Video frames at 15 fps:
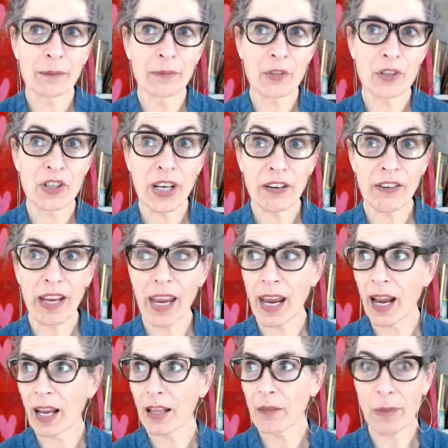
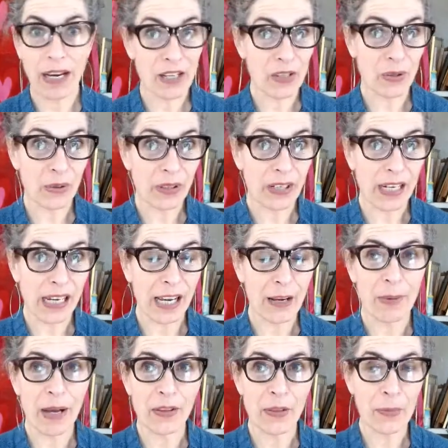sharing my story
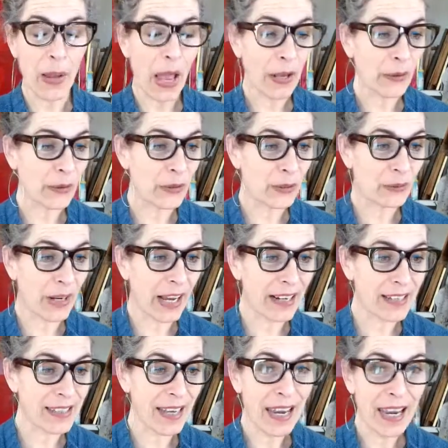about the Potholder
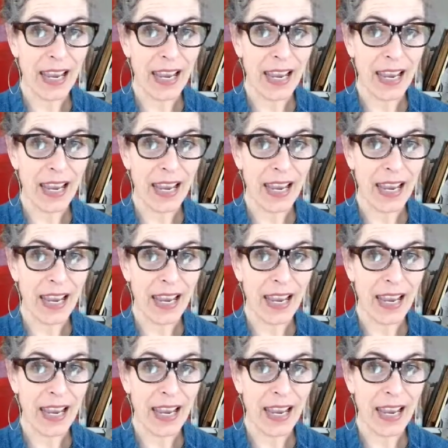rugs.